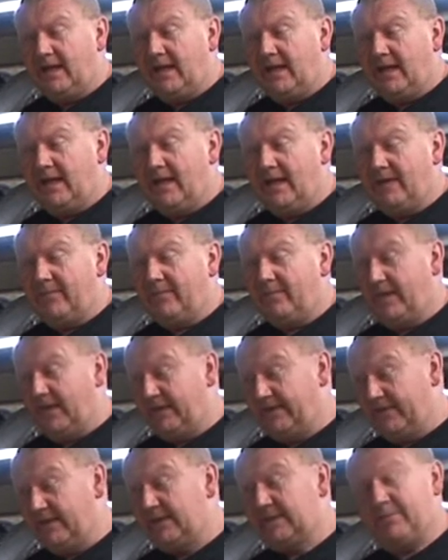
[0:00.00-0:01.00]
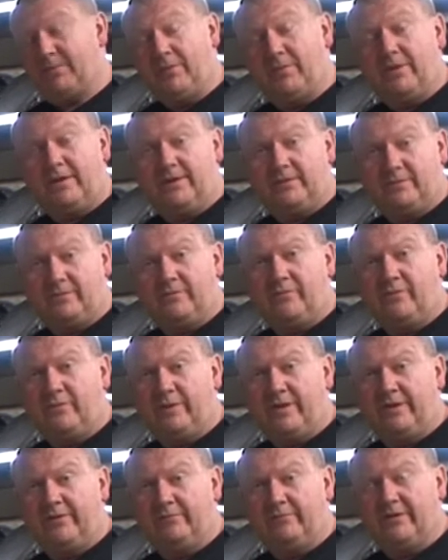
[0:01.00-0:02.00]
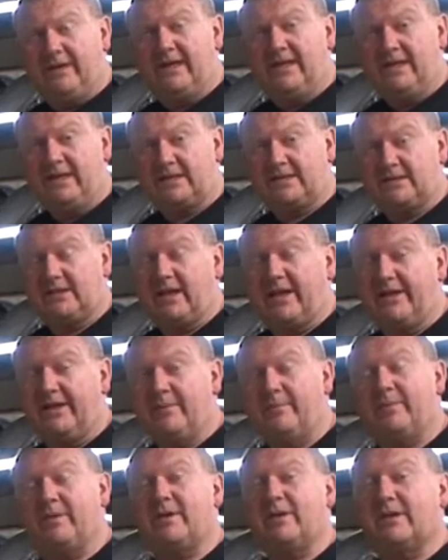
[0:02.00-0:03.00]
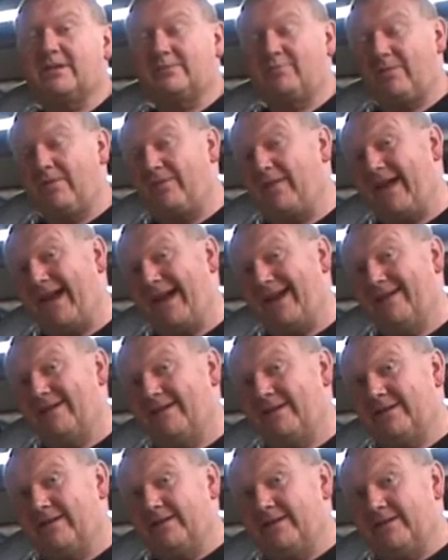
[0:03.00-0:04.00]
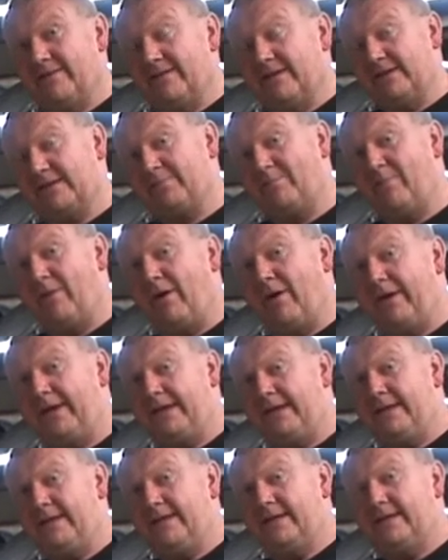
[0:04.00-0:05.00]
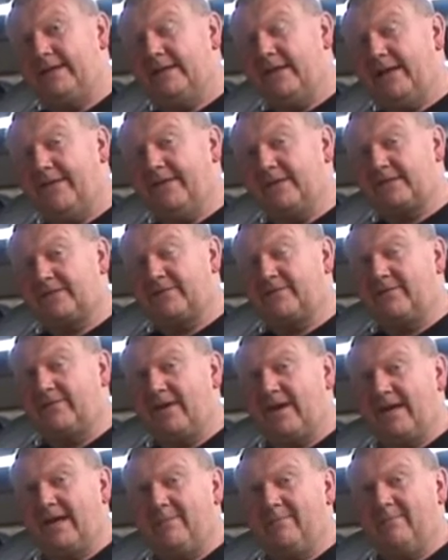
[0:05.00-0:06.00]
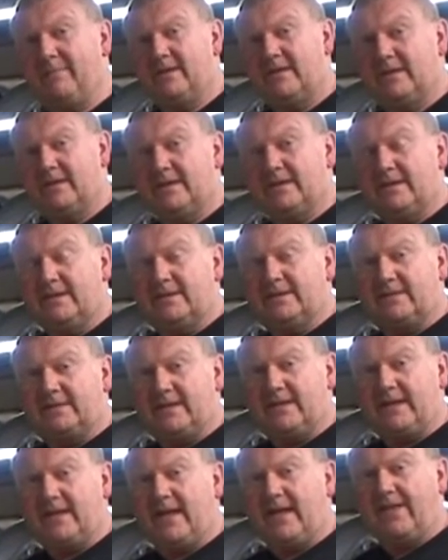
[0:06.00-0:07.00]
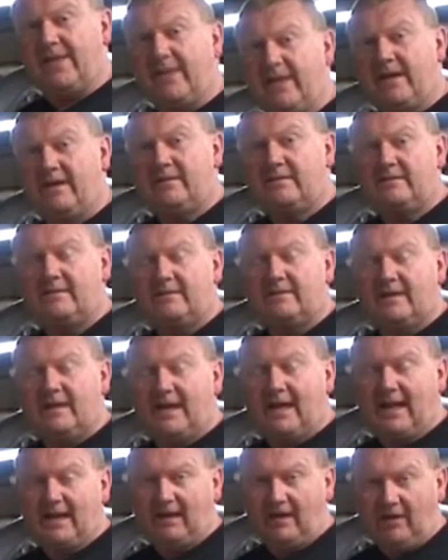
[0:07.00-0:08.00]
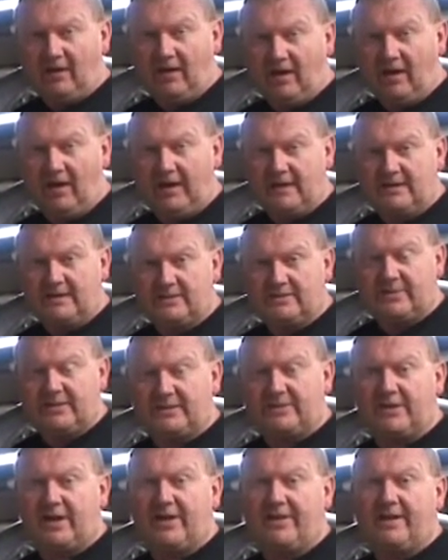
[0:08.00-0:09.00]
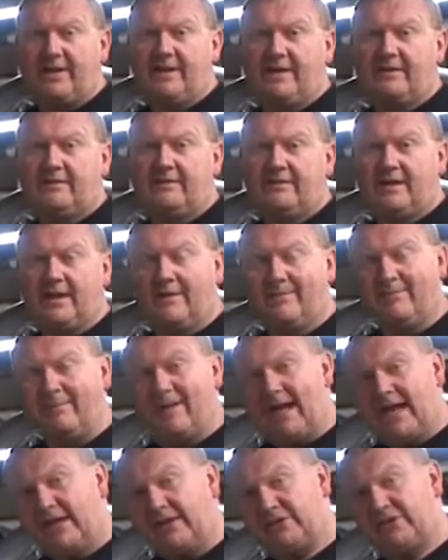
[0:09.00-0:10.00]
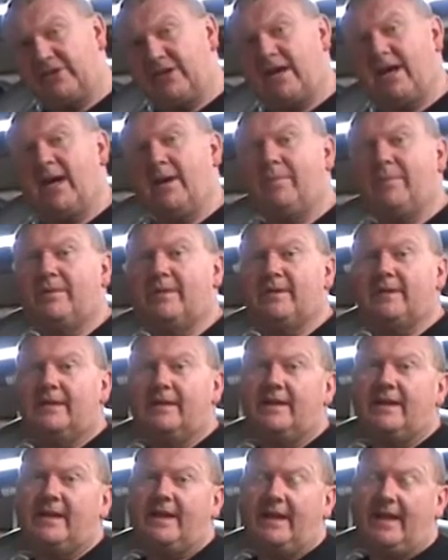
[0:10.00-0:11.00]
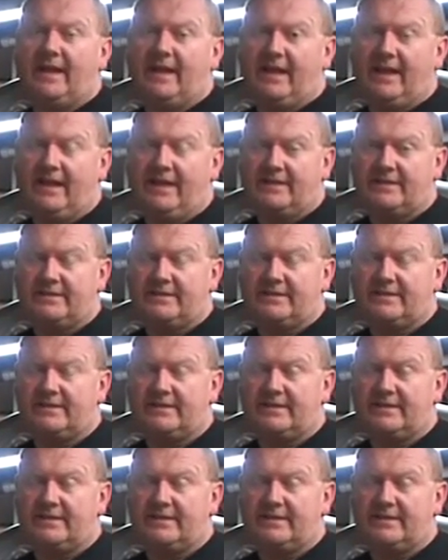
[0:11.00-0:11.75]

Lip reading: At this point, we're really excited because we've had this body and this frame together and aligned to each other and matched up and